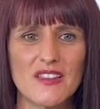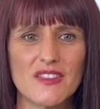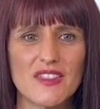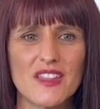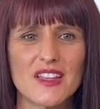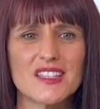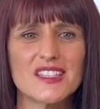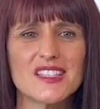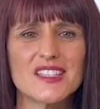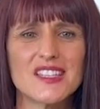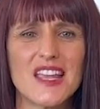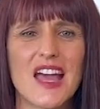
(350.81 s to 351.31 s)

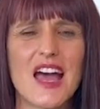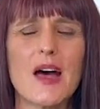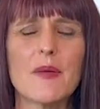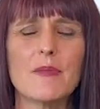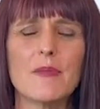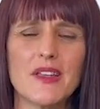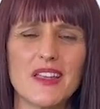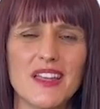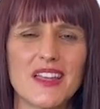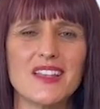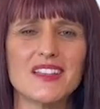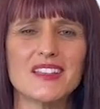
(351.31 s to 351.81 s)
that's
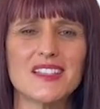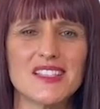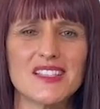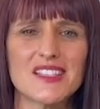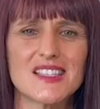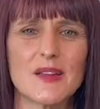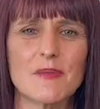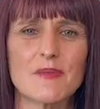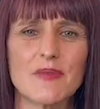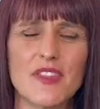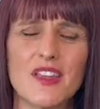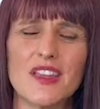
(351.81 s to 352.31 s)
tapping into
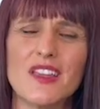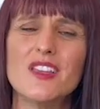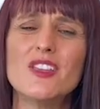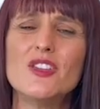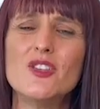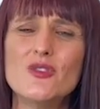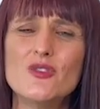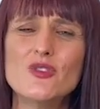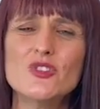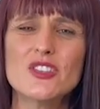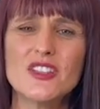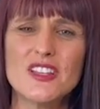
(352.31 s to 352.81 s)
something
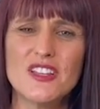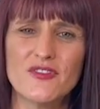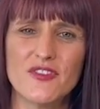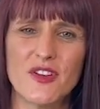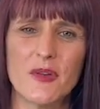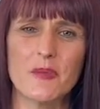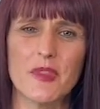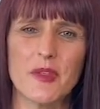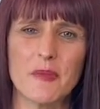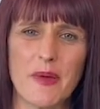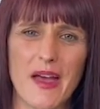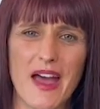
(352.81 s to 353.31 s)
usually from
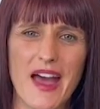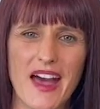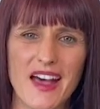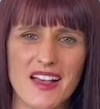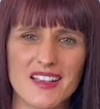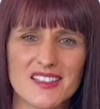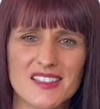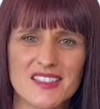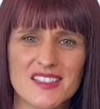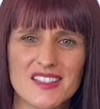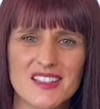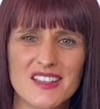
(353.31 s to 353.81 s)
the
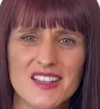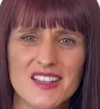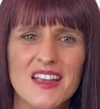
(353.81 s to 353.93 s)
past.